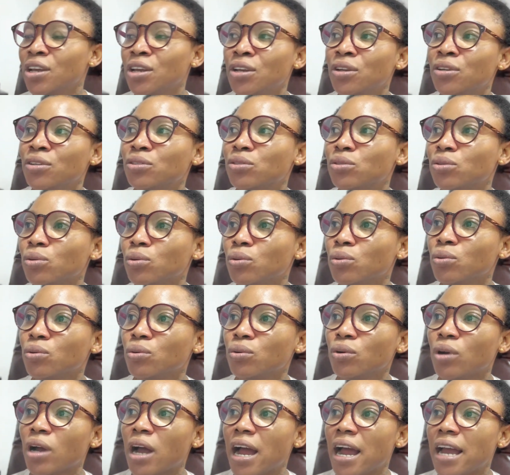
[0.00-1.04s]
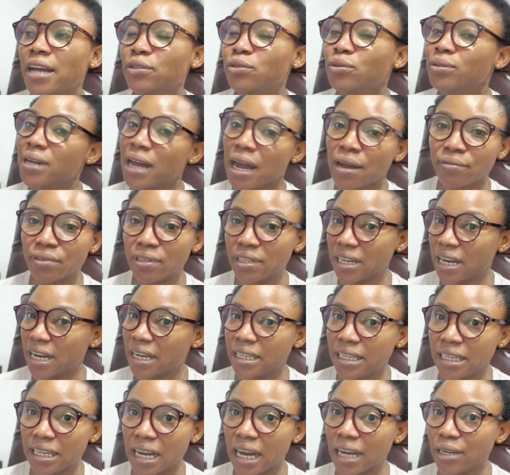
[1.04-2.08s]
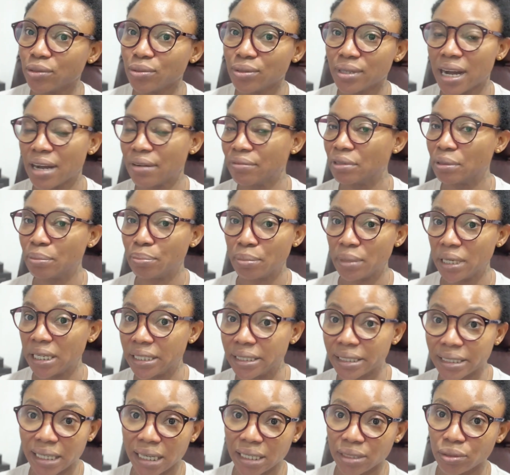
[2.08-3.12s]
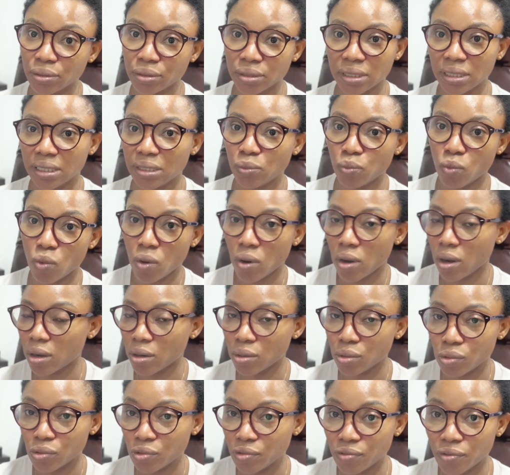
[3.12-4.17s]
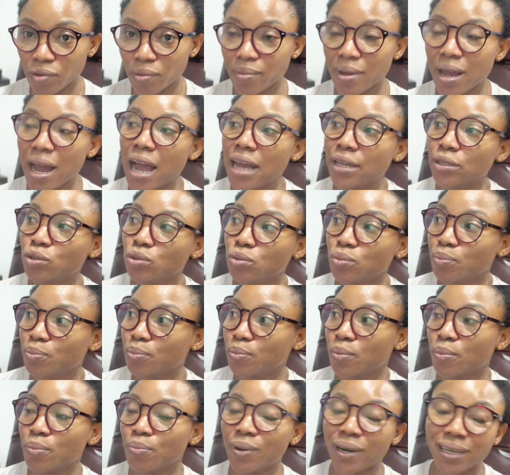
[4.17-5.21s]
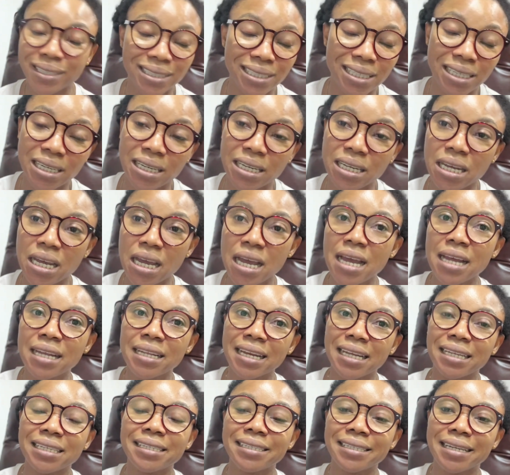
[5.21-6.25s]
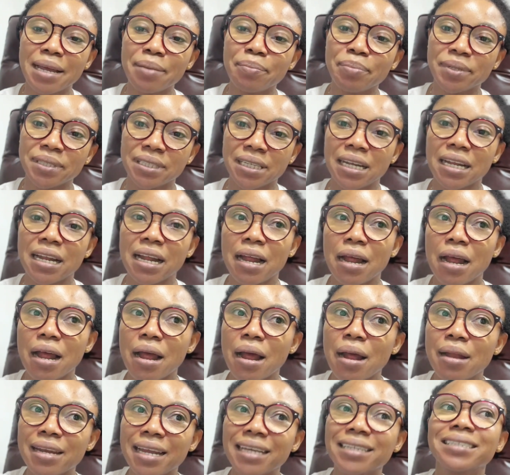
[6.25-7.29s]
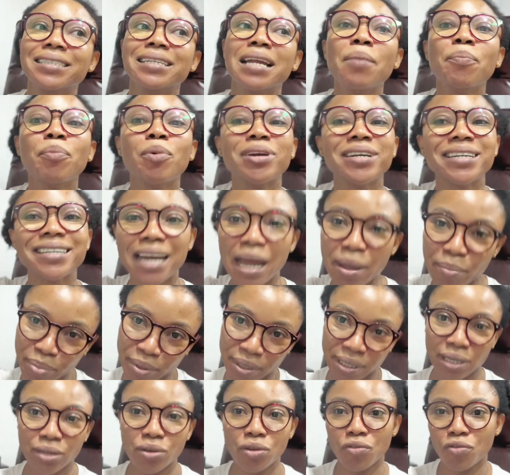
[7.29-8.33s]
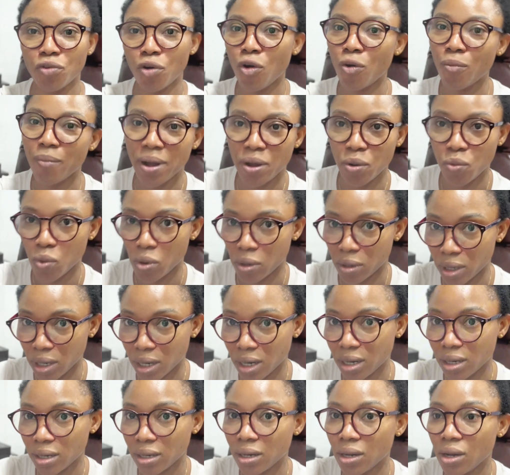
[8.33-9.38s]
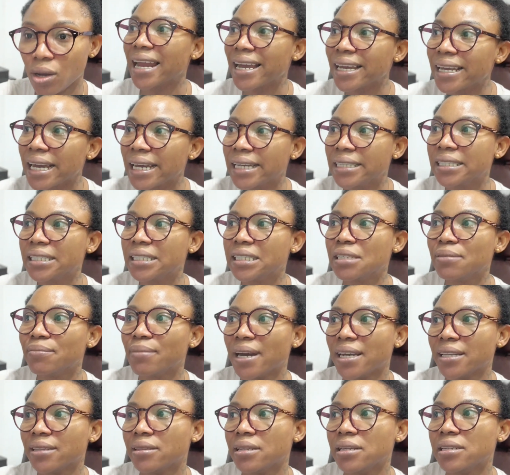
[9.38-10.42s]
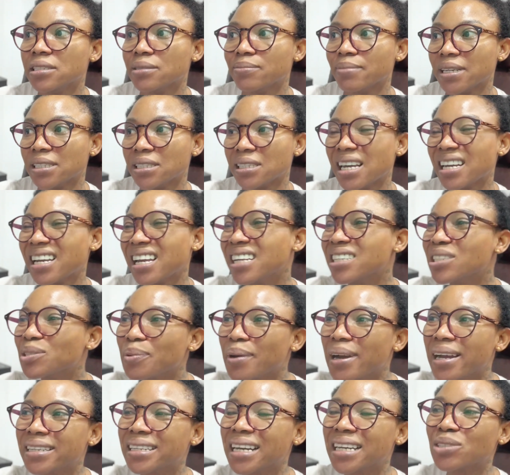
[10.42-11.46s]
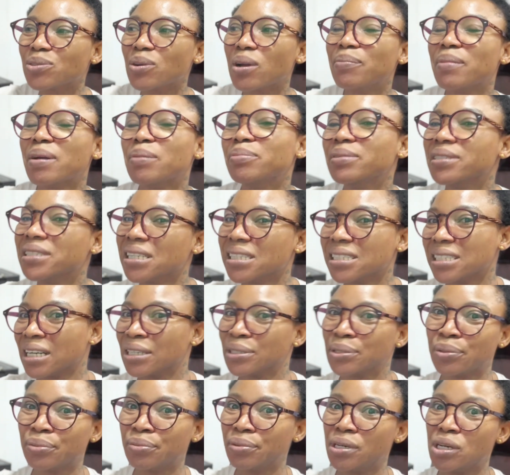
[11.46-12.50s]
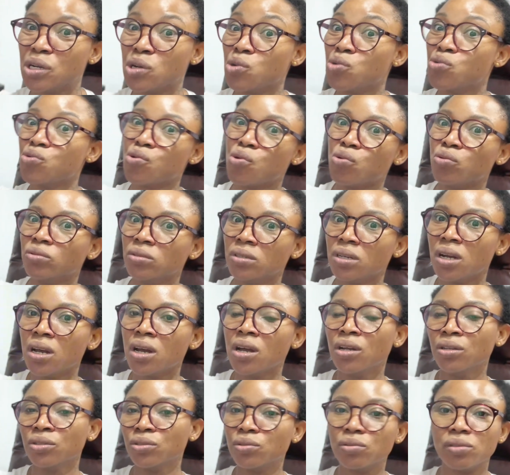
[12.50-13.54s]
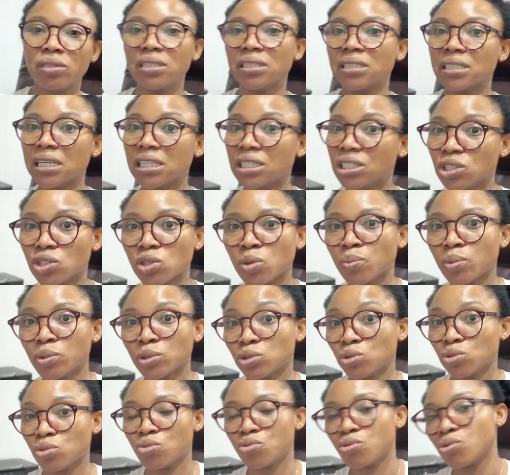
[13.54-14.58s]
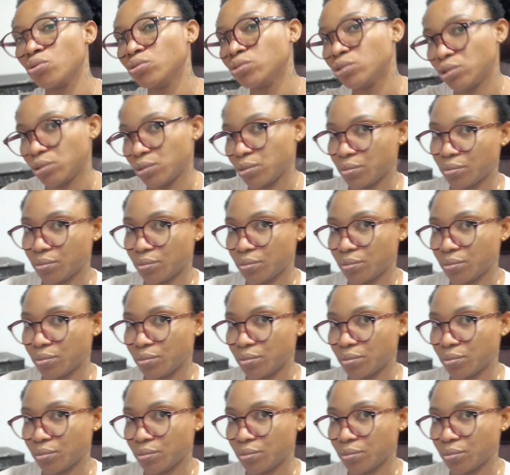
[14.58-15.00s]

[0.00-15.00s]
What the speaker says: So I don't have a nanny, I don't have a maid that does the workload for me. I do practically 99.9% of all my work. I like editing my things myself. Guess why? That's why my business has not really grown to the stage it's supposed to grow to.